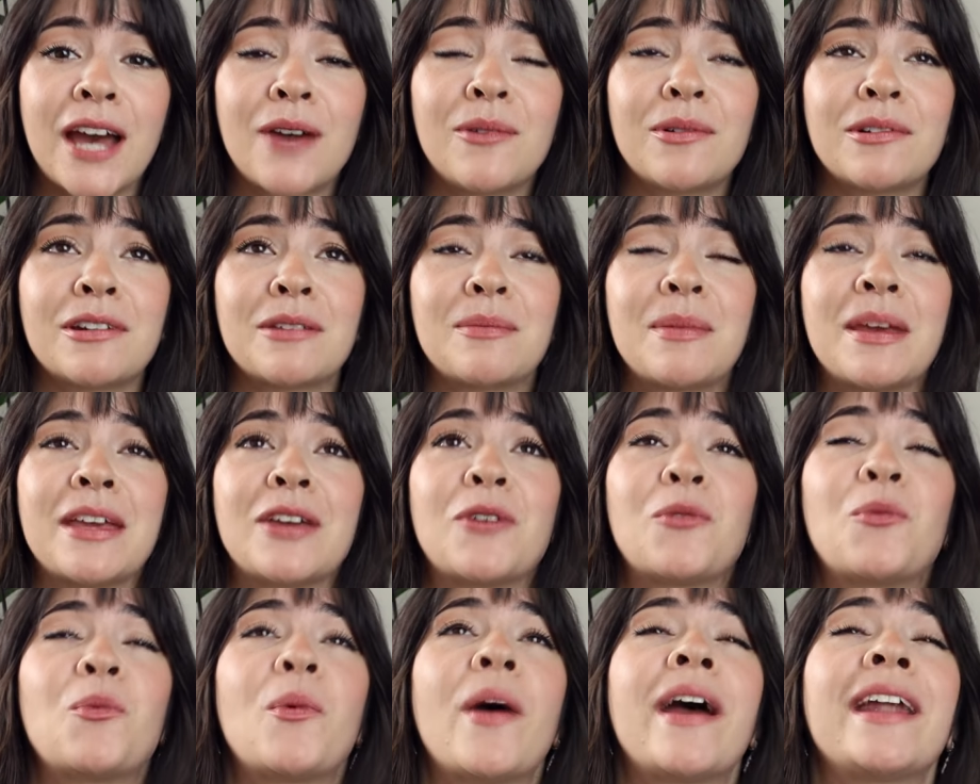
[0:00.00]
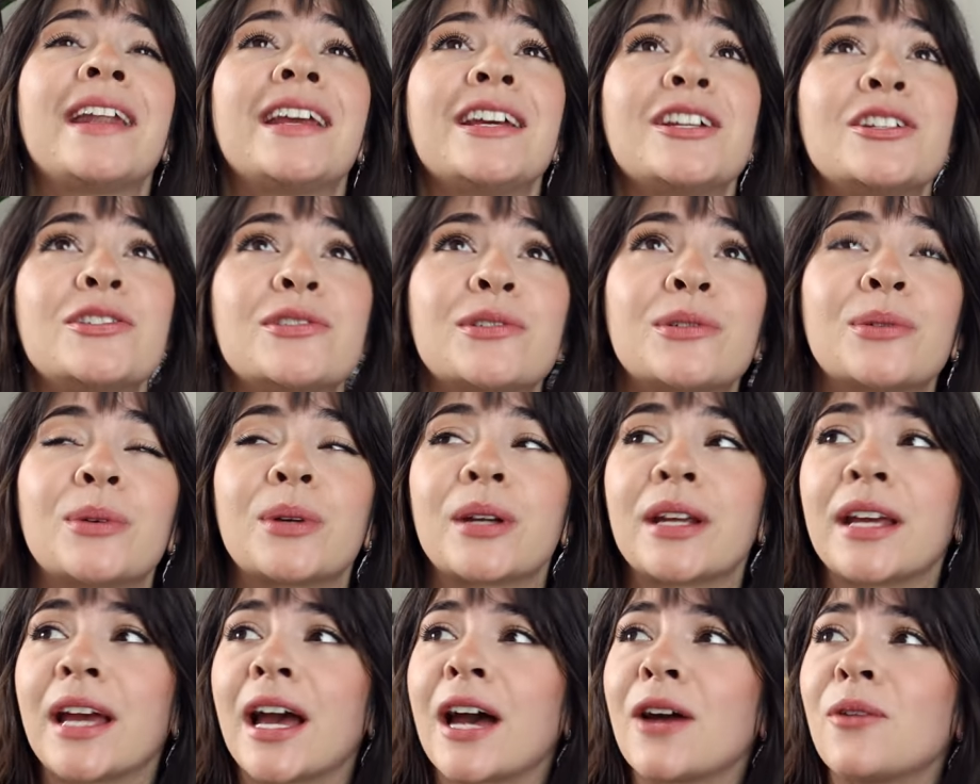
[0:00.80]
I wanna make wedding
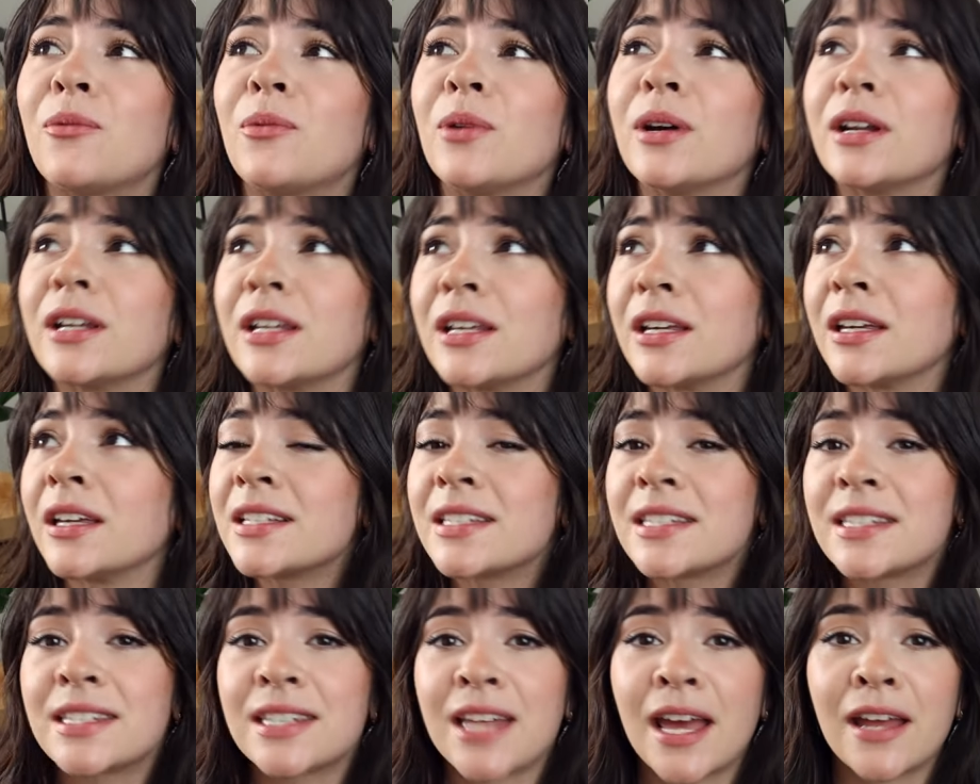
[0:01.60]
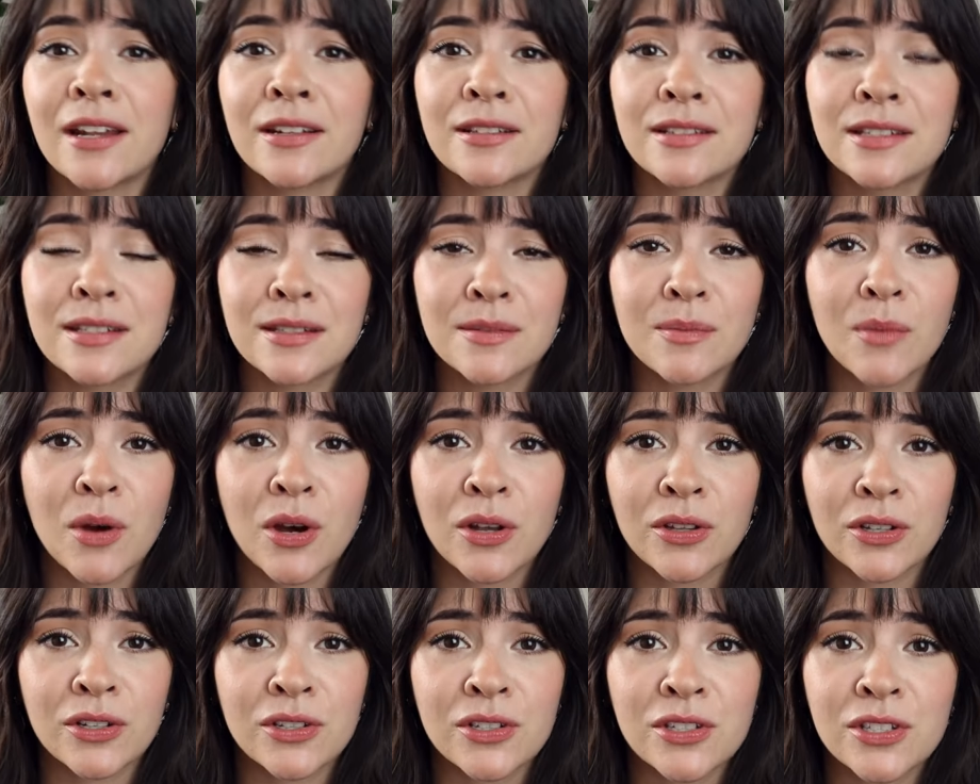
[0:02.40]
jewelry. I wanna set
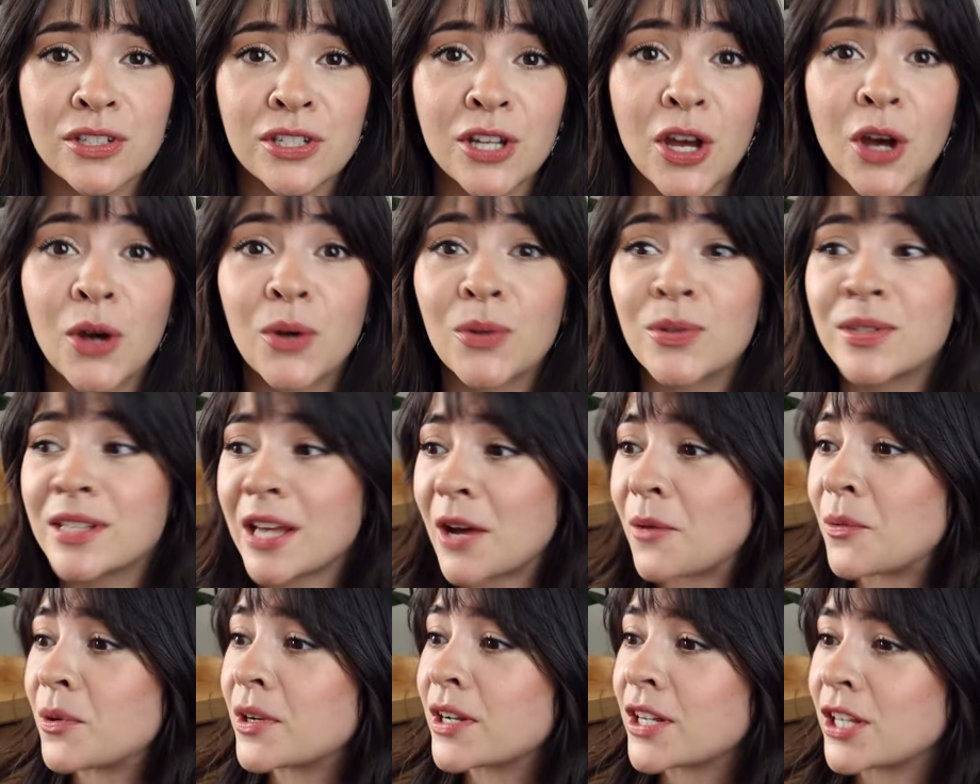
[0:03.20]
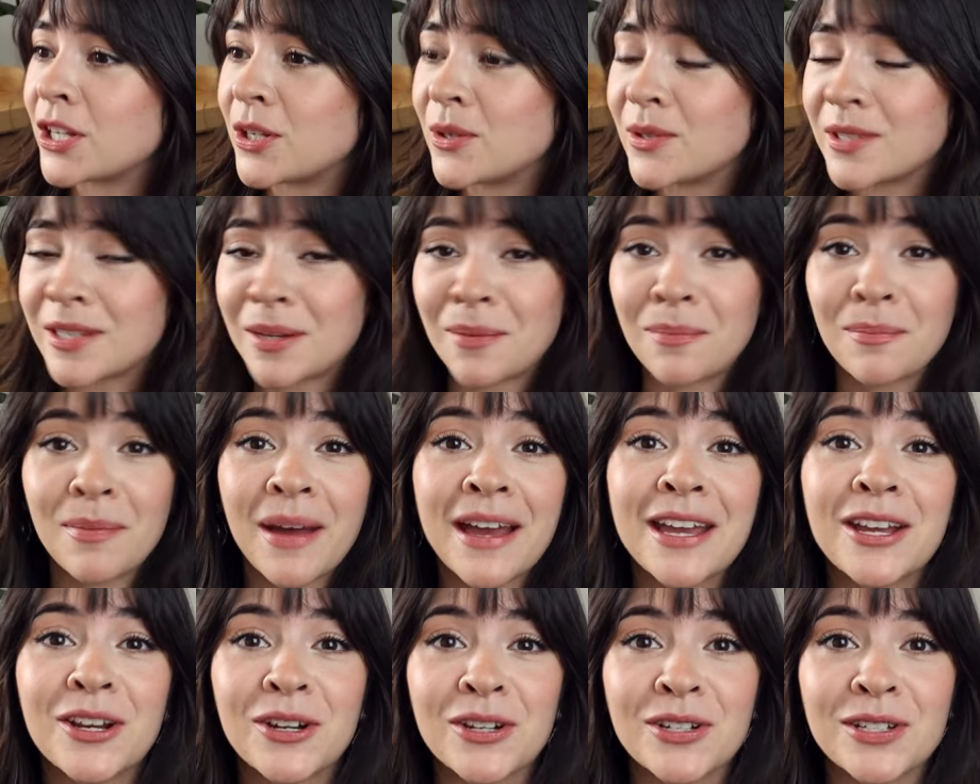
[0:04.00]
smaller stones. I wanna use a
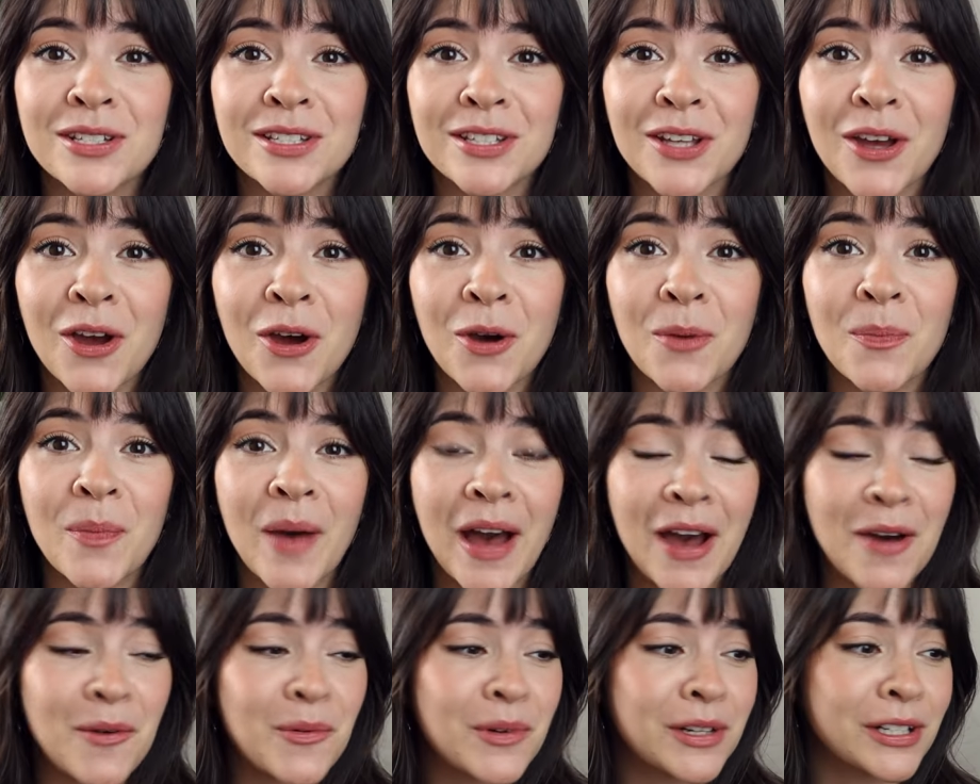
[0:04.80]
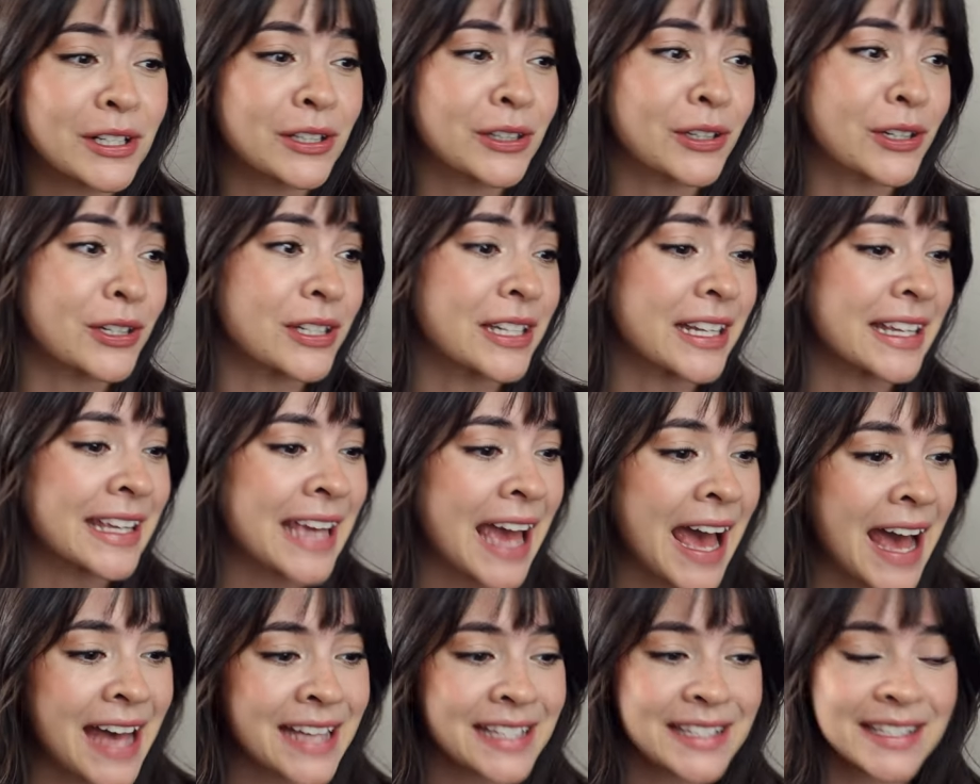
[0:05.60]
microscope. I wanna learn to
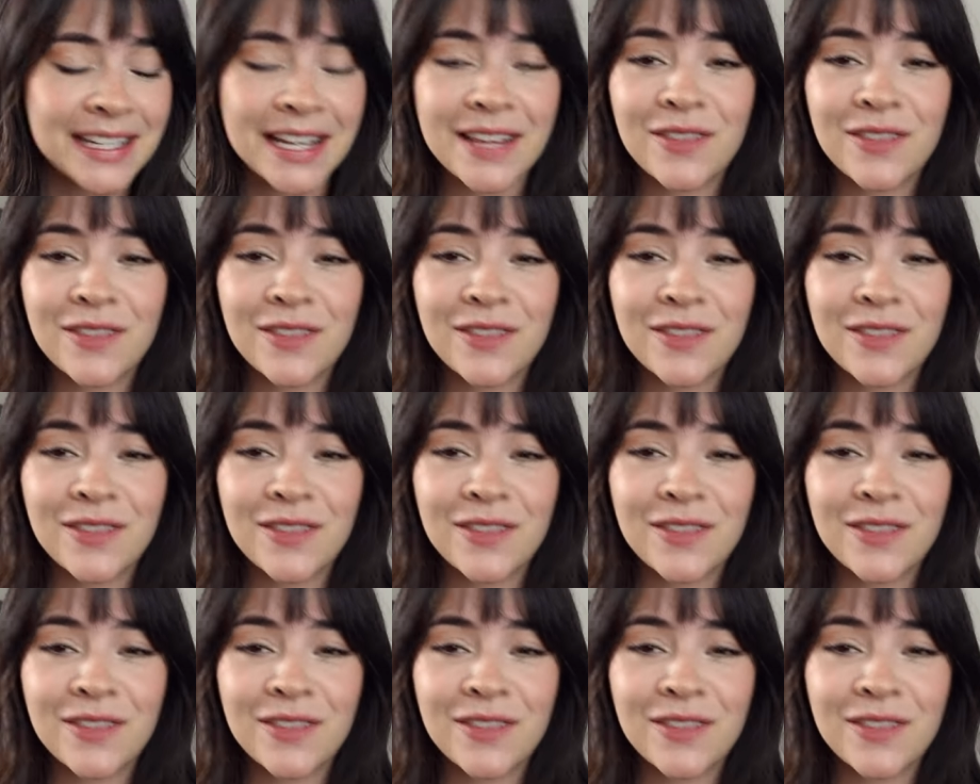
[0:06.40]
cast.